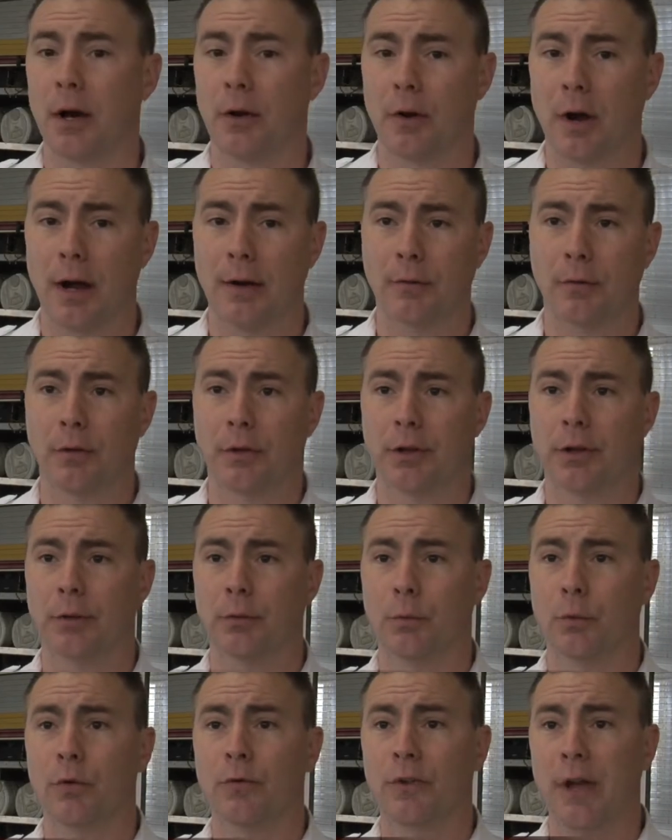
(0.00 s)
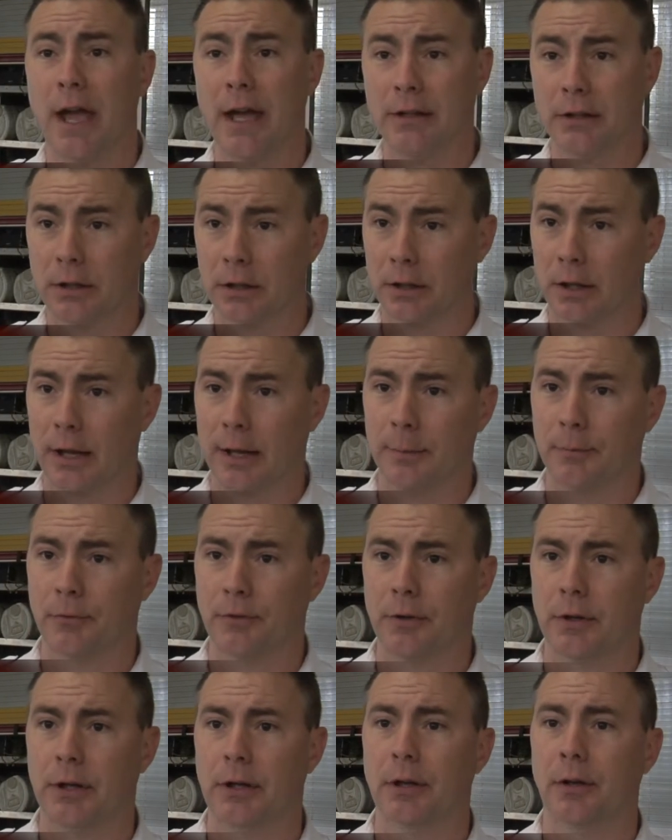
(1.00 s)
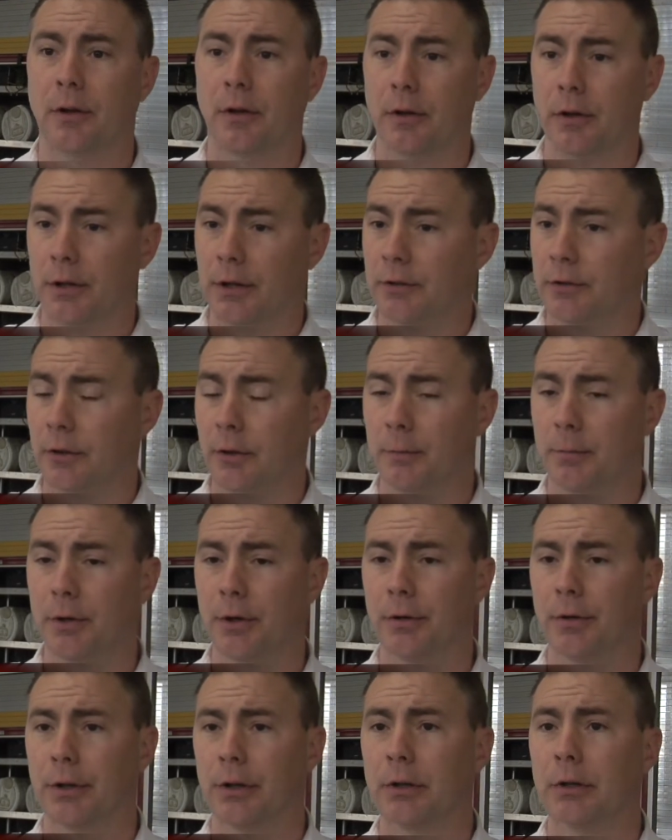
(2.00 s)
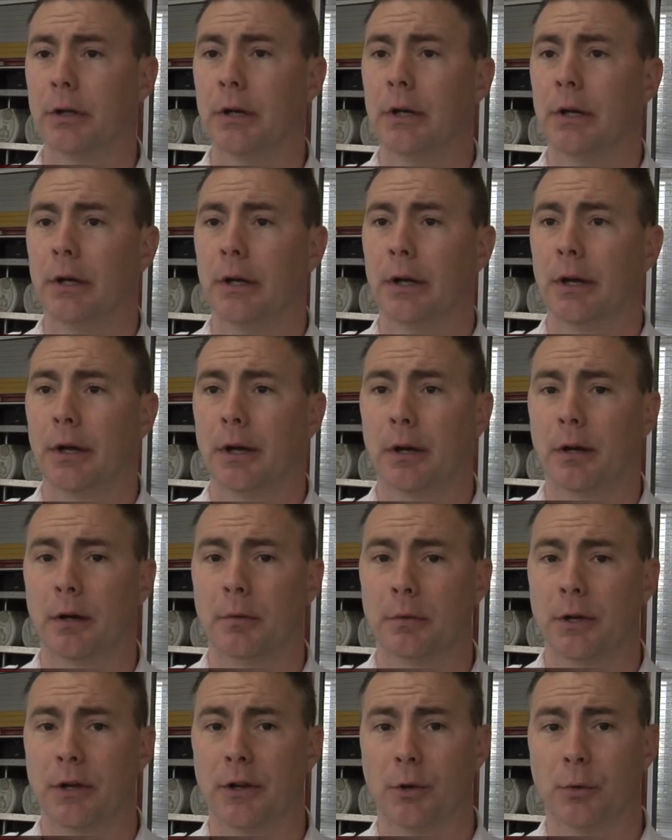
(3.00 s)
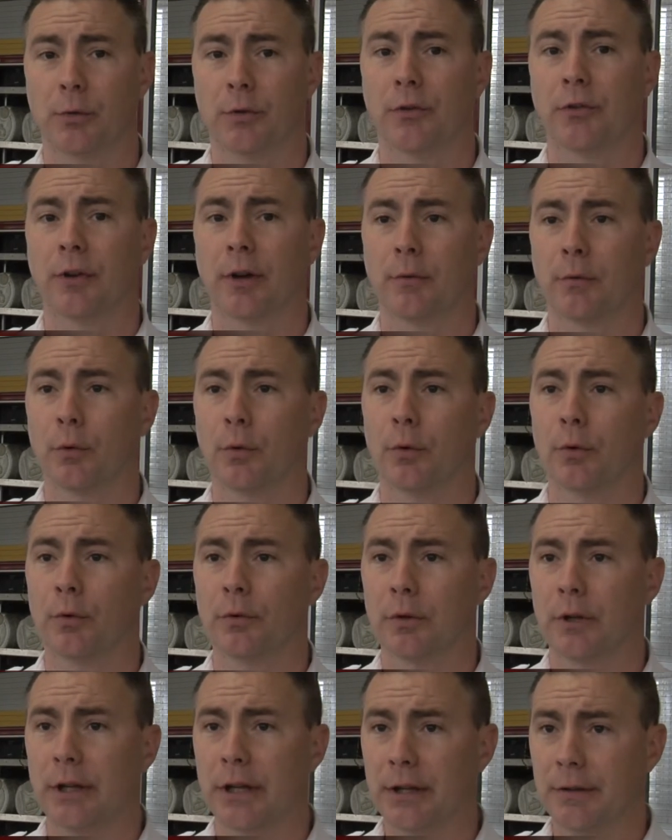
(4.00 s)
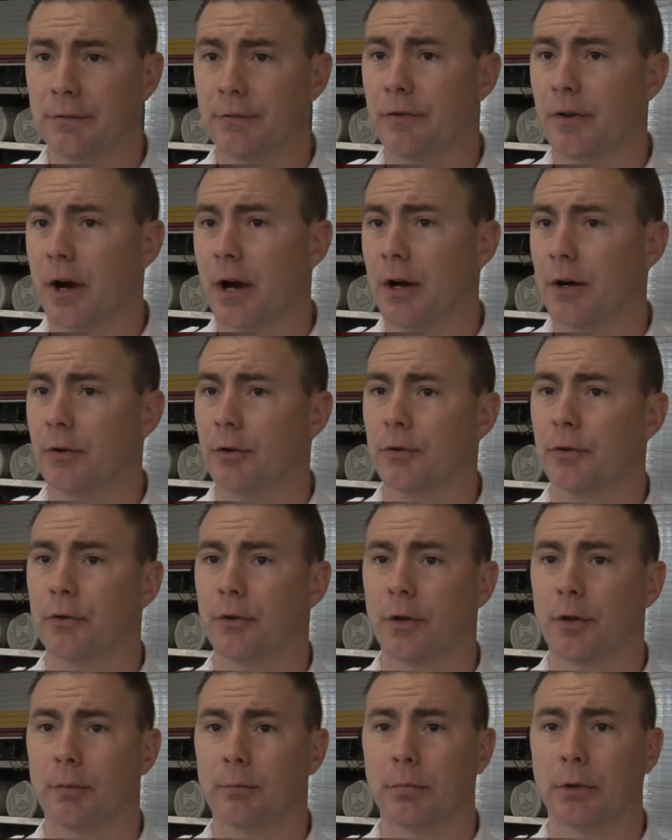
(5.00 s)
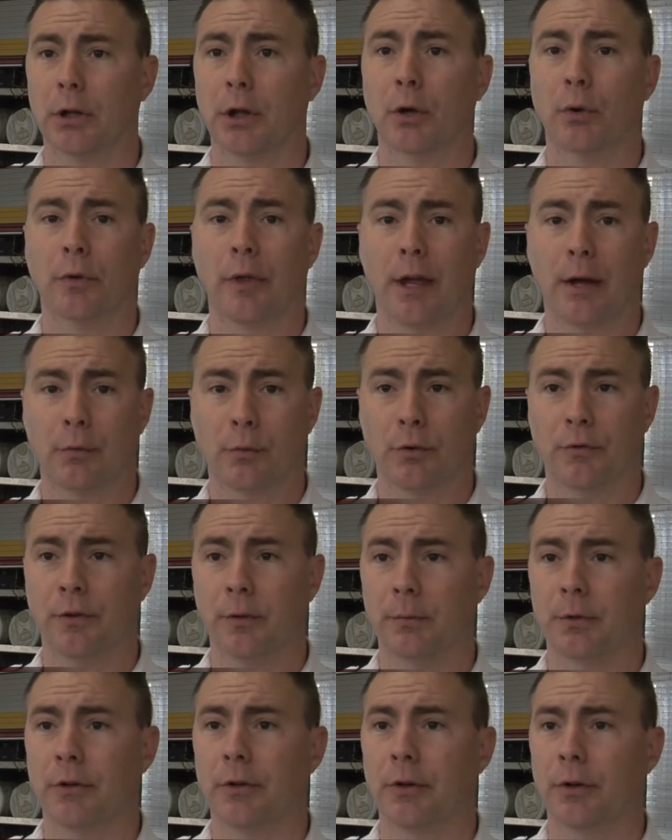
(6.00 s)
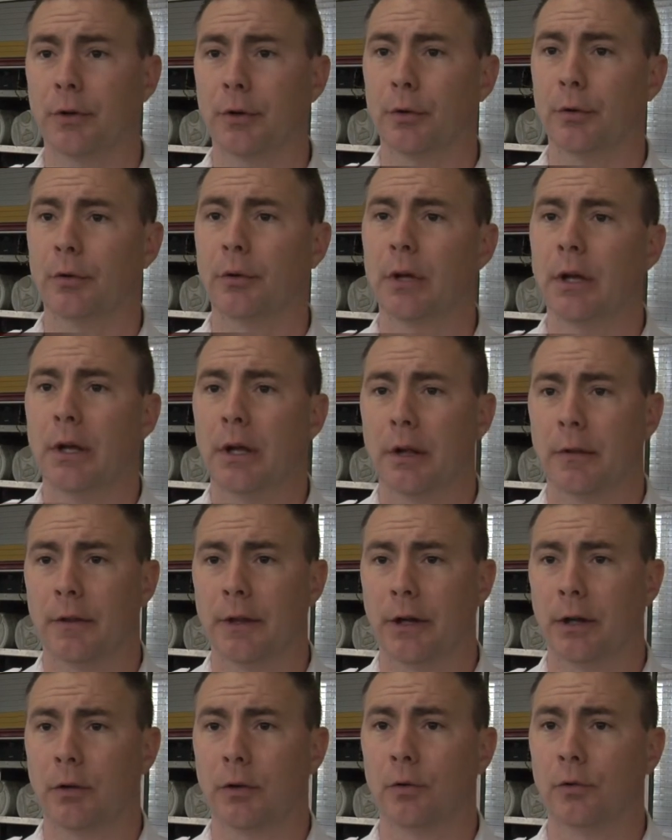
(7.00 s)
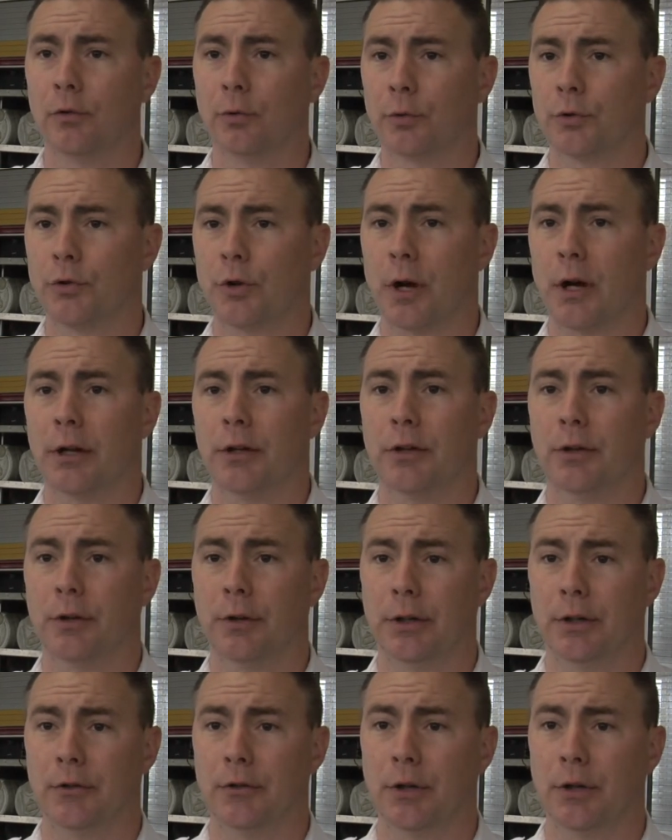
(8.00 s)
to my arrival, the roof had collapsed in, uh, into the building, um, and there were several hidden fires uh, below that roofing material that crews were trying to